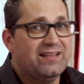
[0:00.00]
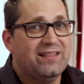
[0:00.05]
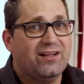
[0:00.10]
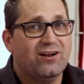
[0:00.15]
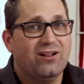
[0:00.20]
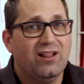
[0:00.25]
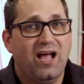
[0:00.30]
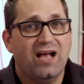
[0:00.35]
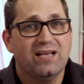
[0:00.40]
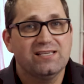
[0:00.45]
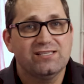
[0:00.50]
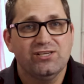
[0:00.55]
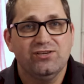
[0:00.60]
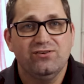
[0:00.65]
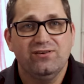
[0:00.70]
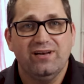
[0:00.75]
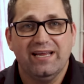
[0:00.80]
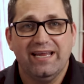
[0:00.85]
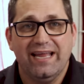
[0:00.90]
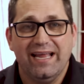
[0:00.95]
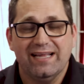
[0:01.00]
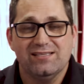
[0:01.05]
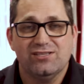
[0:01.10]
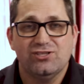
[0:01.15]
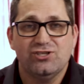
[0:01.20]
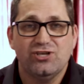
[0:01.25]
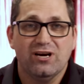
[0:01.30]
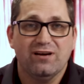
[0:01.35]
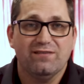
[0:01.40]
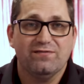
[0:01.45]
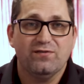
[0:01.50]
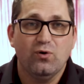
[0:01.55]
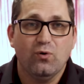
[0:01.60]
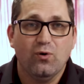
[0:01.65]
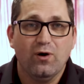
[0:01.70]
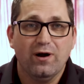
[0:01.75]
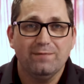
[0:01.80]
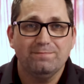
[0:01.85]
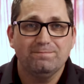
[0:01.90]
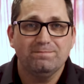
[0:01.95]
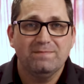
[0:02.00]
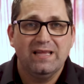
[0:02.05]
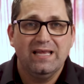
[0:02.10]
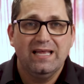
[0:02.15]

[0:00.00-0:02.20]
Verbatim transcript: in their lawsuit against Sheriff Gore.